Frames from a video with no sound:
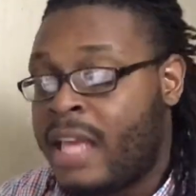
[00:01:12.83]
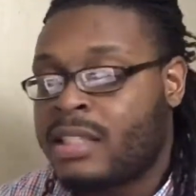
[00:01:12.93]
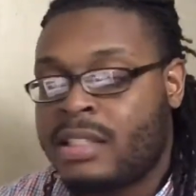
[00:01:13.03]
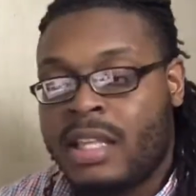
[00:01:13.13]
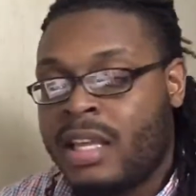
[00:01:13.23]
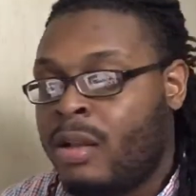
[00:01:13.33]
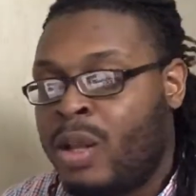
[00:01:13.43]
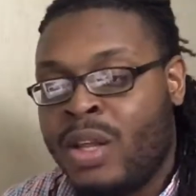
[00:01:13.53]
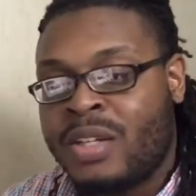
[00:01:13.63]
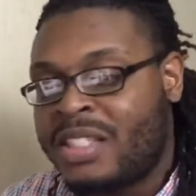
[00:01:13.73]
It still
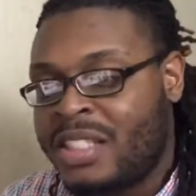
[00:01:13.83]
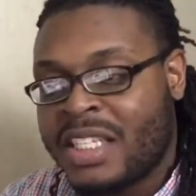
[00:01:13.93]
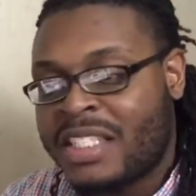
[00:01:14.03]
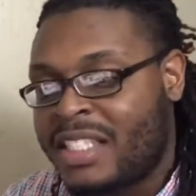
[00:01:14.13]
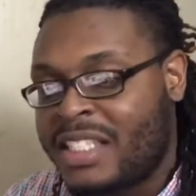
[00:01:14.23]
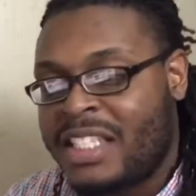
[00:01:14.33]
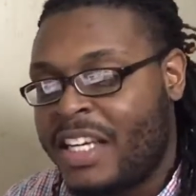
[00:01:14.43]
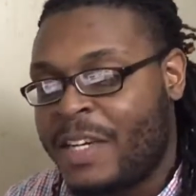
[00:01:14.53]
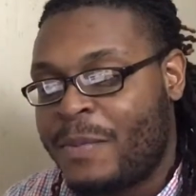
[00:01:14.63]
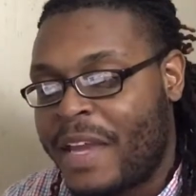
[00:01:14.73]
looks just as
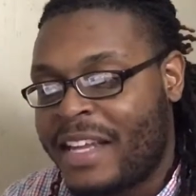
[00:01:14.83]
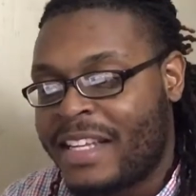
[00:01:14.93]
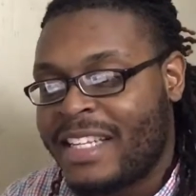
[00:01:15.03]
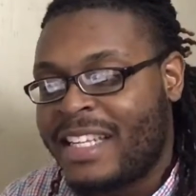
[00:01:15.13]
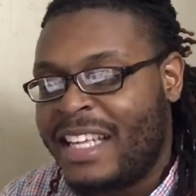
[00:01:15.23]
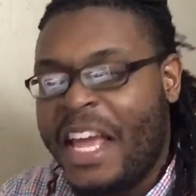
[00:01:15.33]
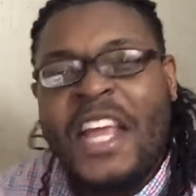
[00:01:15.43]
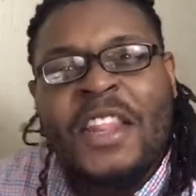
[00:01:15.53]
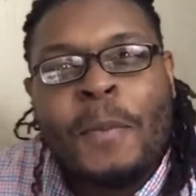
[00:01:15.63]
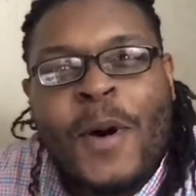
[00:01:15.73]
good, man.
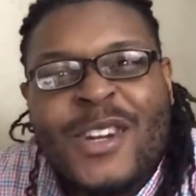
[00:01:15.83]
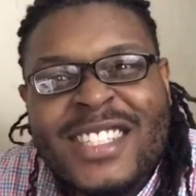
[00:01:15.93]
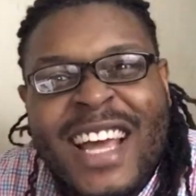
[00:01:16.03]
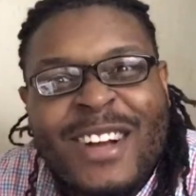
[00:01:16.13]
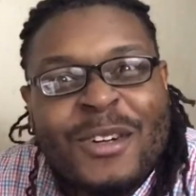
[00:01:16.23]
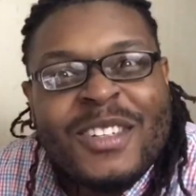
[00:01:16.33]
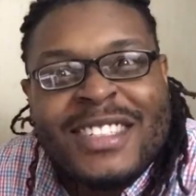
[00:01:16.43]
And the motorcycle